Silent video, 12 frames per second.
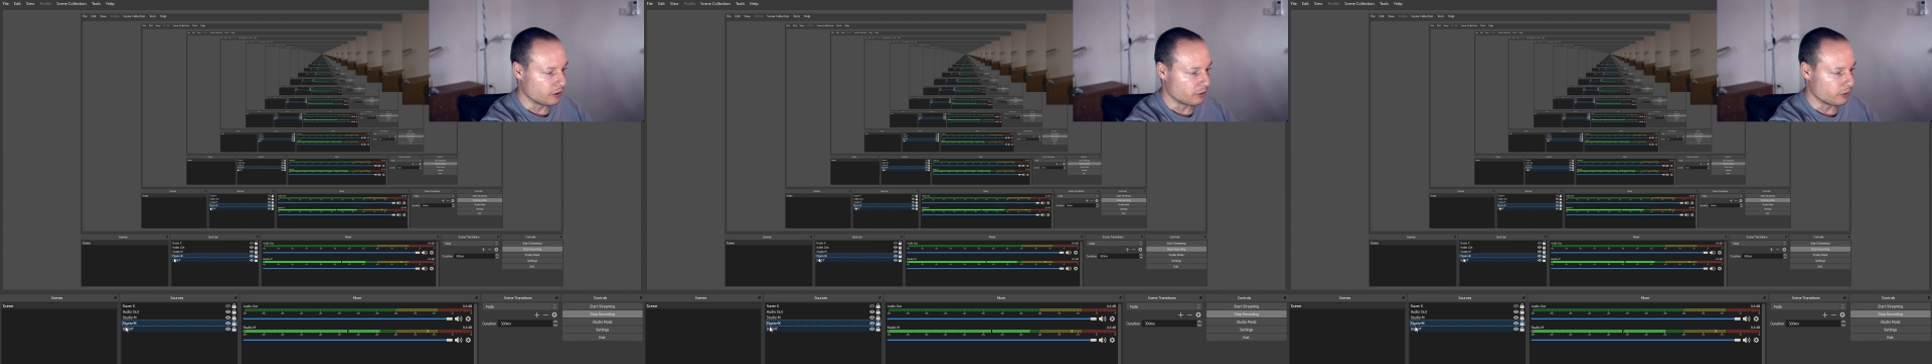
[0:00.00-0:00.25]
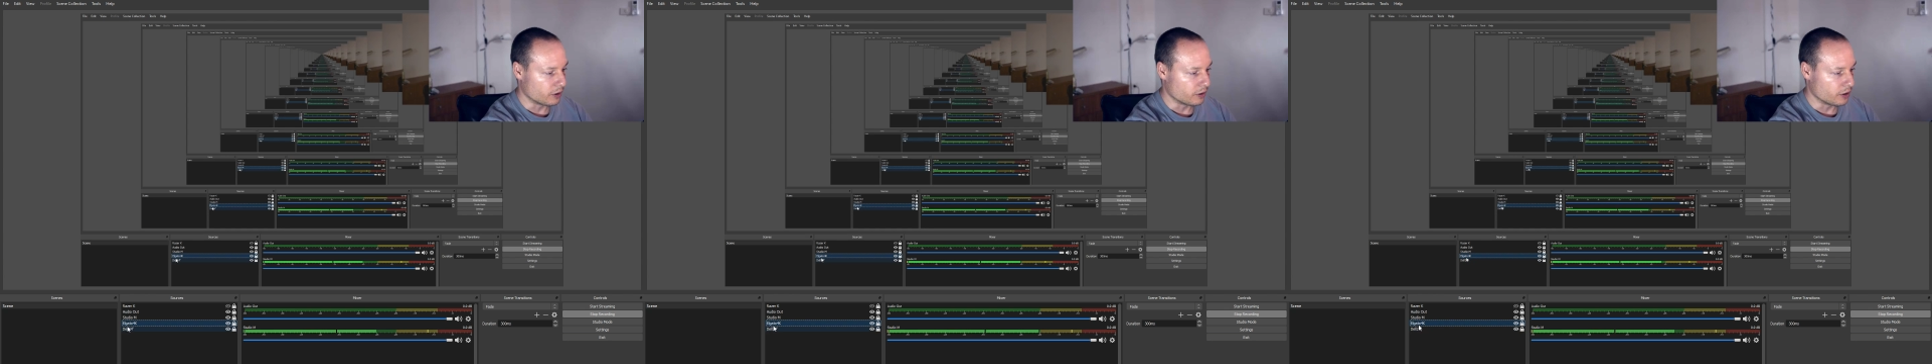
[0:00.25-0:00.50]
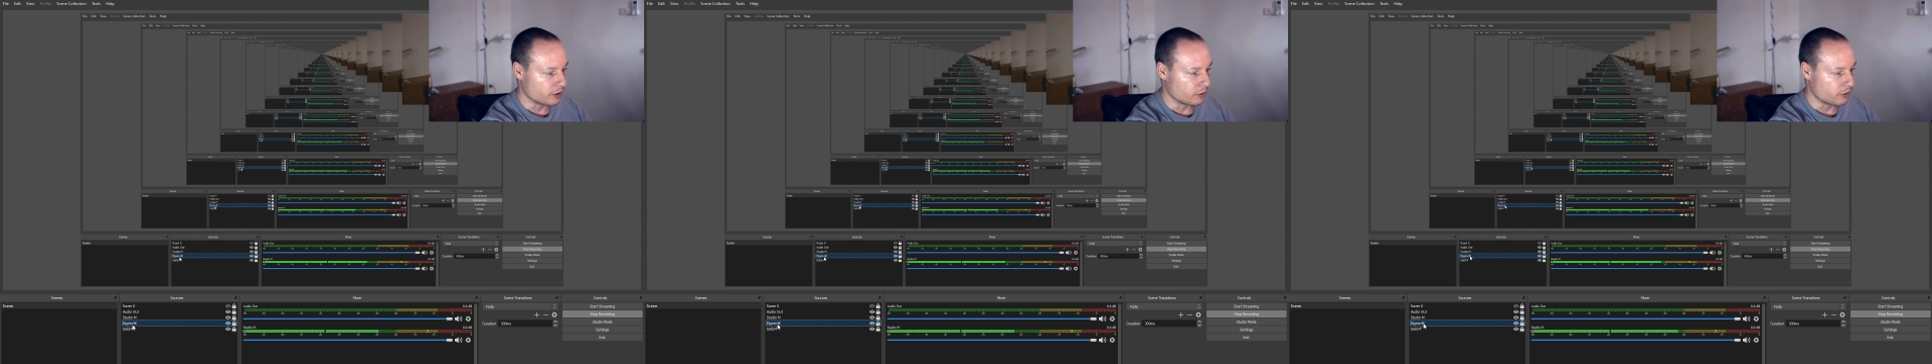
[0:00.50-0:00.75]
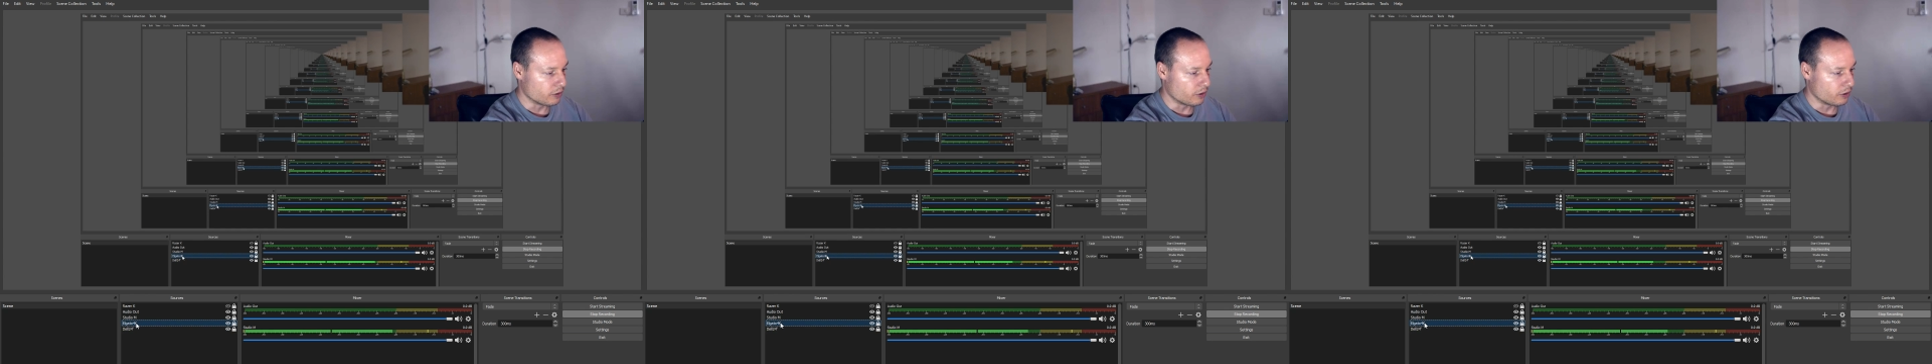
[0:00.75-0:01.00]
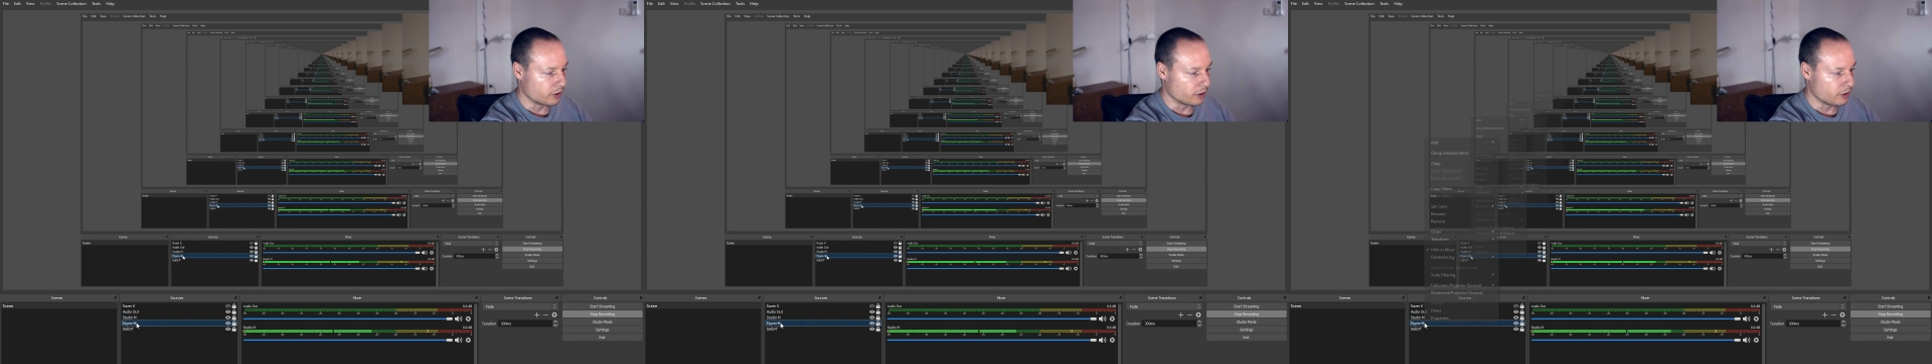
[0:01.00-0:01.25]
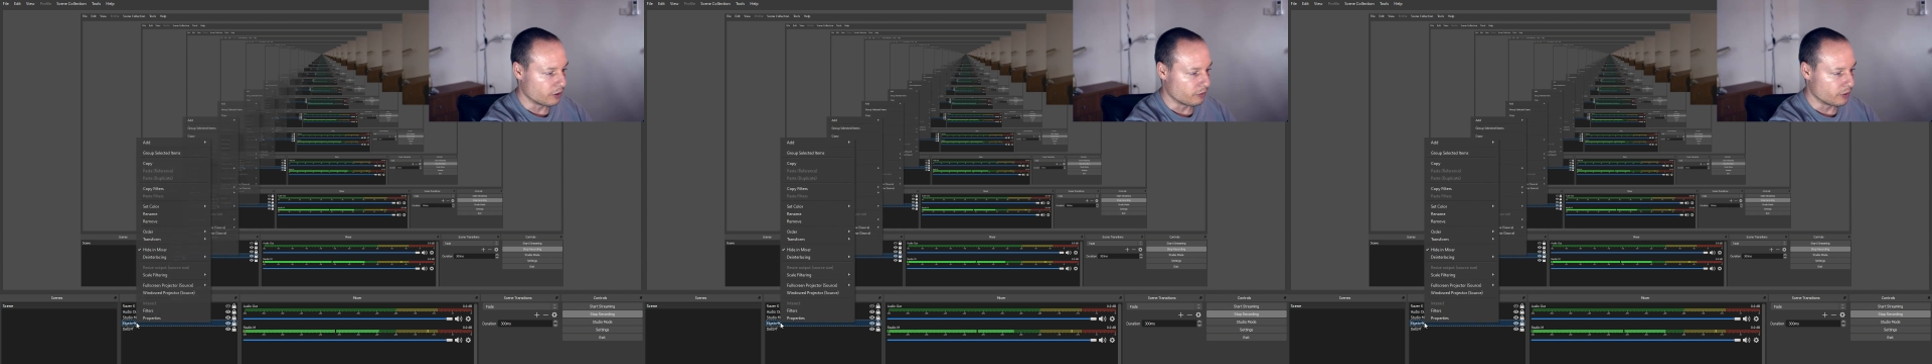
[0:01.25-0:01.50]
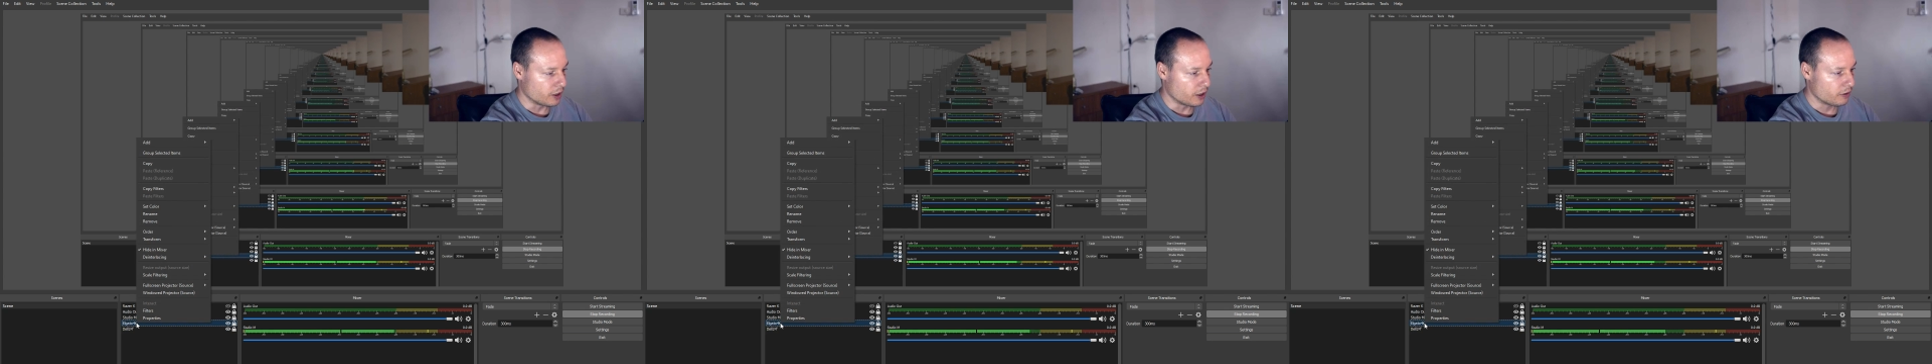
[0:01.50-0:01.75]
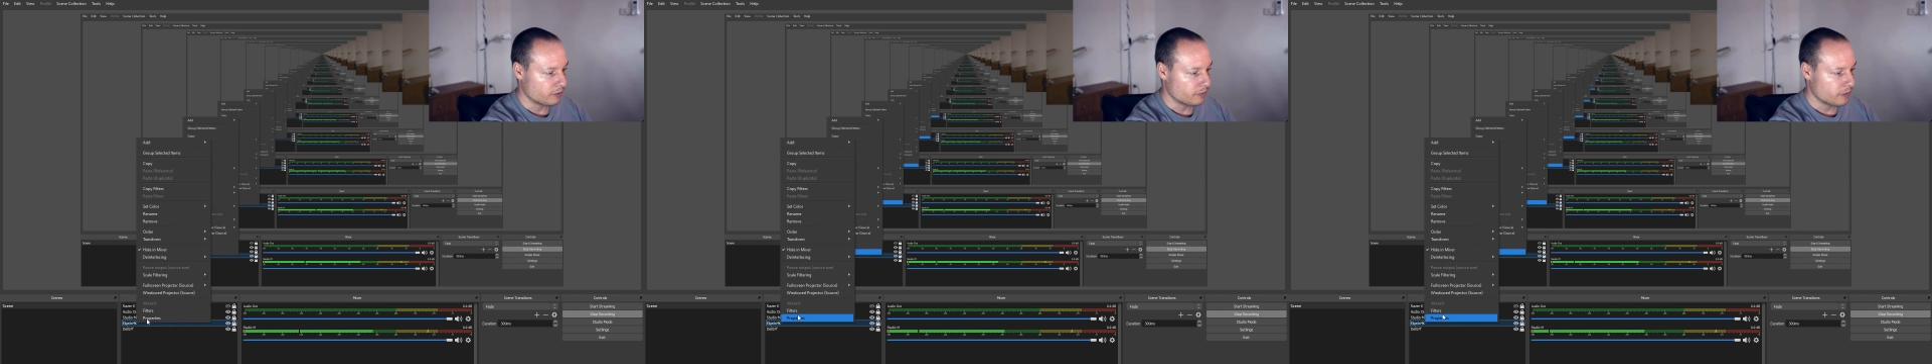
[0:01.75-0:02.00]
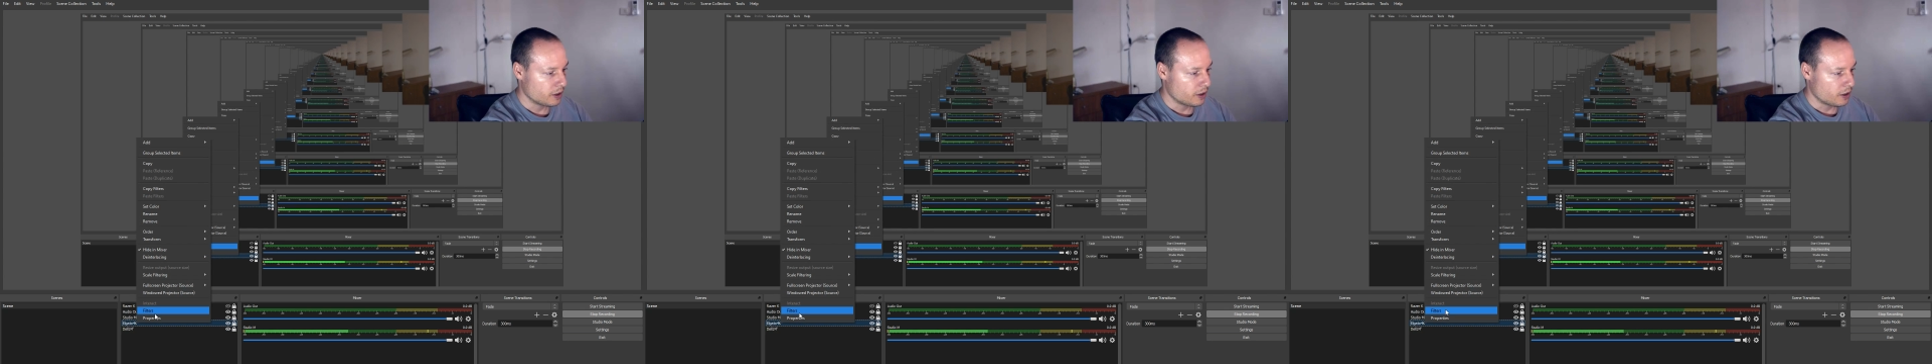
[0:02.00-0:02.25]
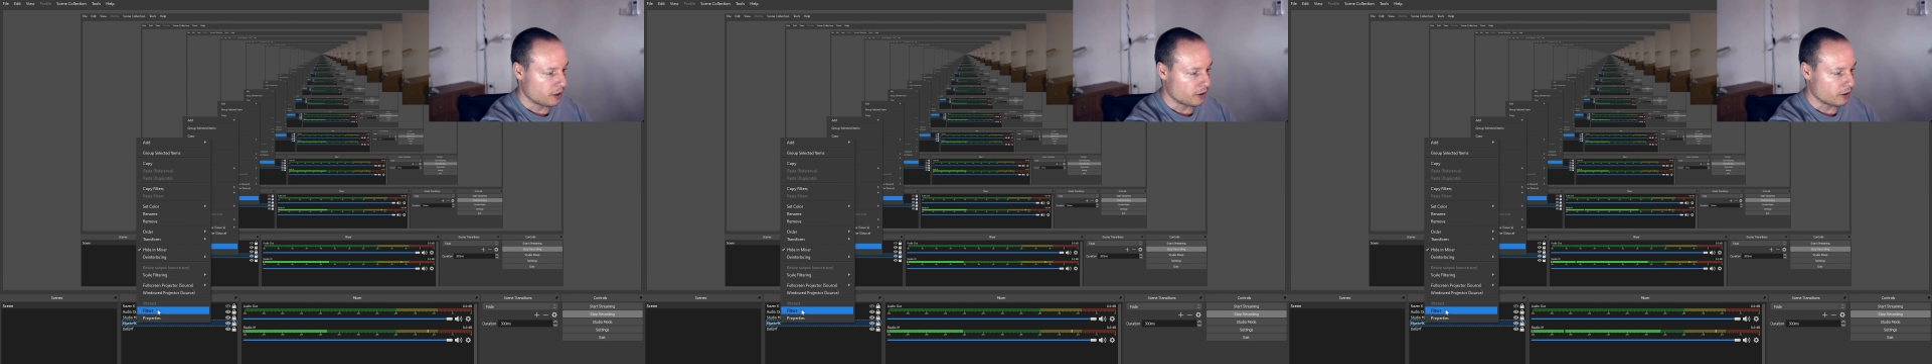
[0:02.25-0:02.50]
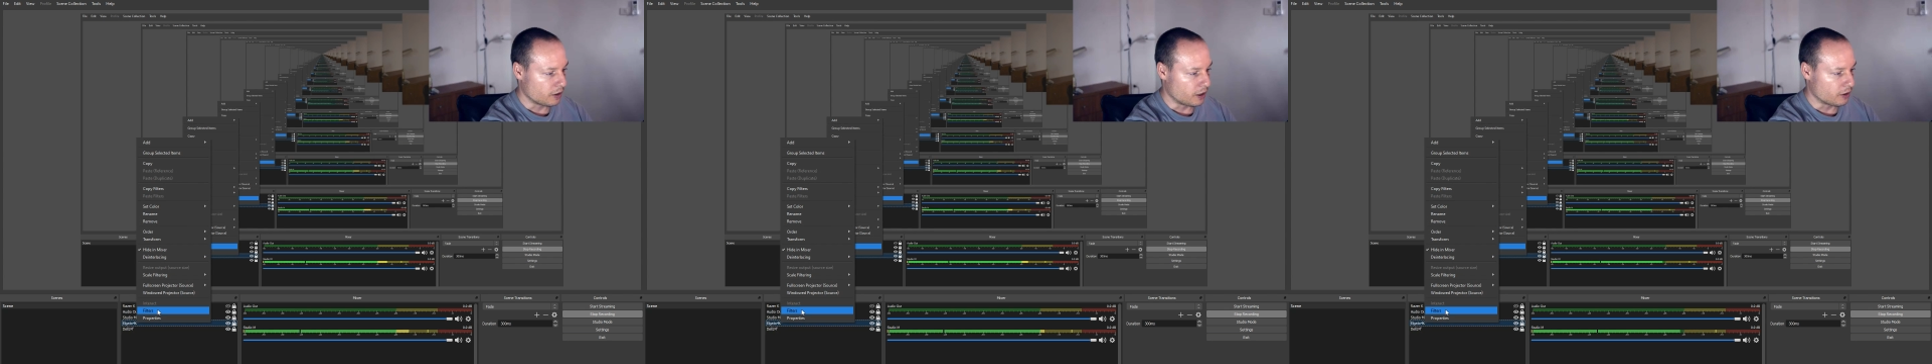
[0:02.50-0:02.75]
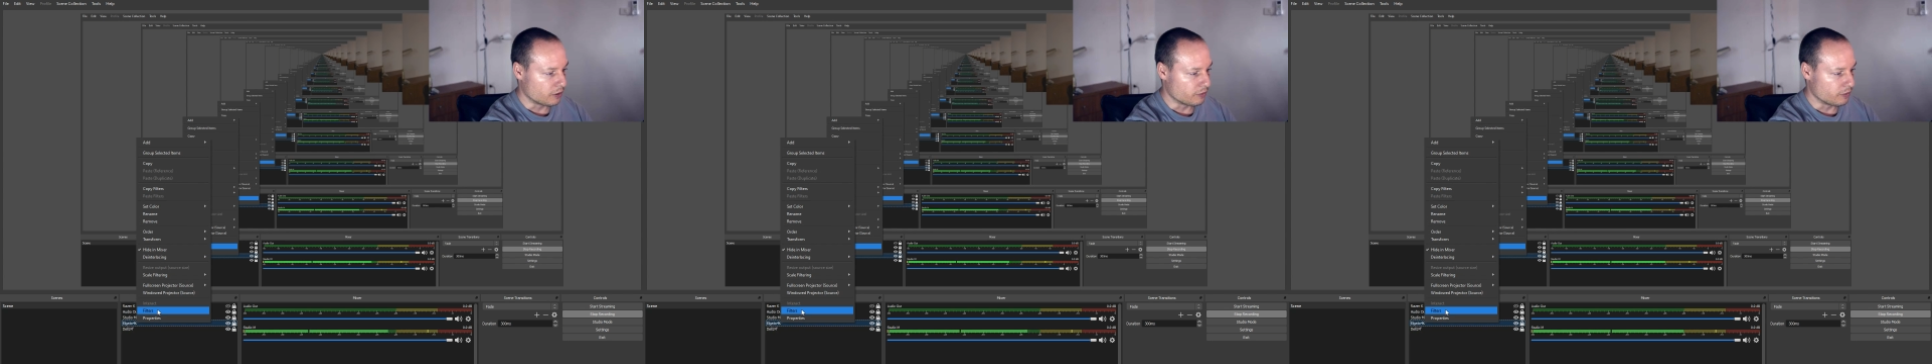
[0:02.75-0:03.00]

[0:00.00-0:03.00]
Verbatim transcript: you will need to go in your video click on